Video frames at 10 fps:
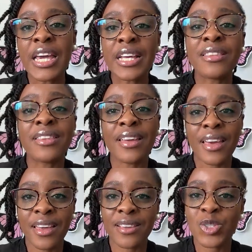in the
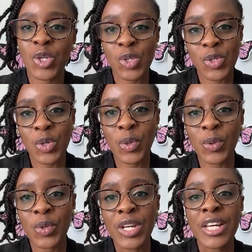hair's
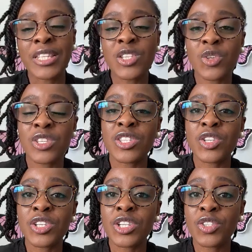cuticle. This was a
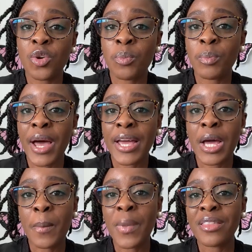study done by
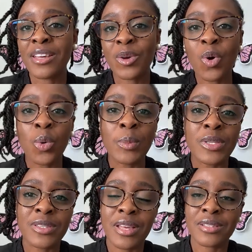Kamath and Hornby
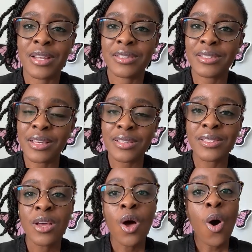in
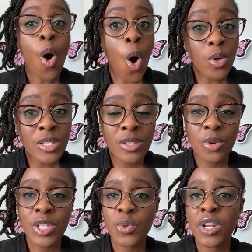2006.
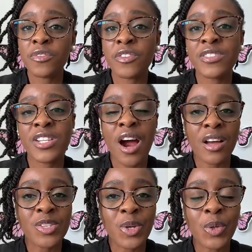Also, a 2015
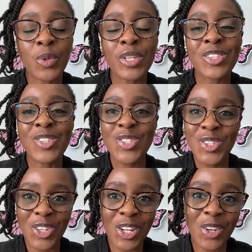article in the
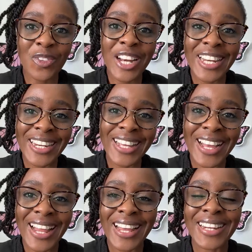Journal of
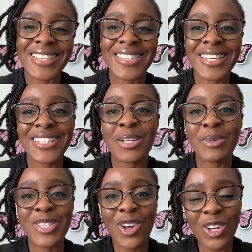Clinical and Aesthetic
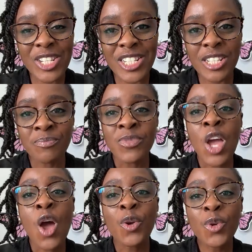Dermatology
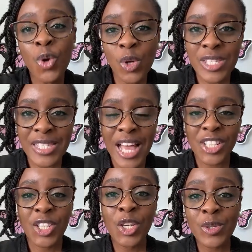notes
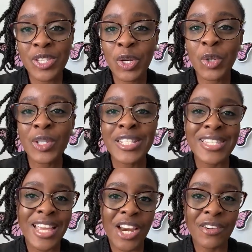that cuticle
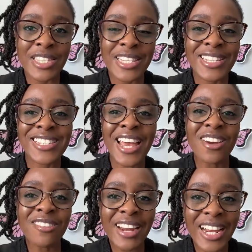integrity
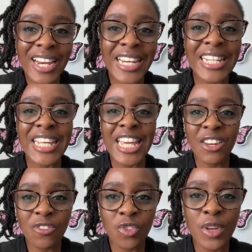directly
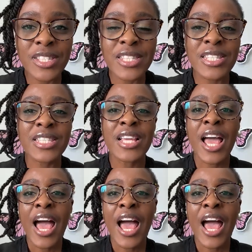influences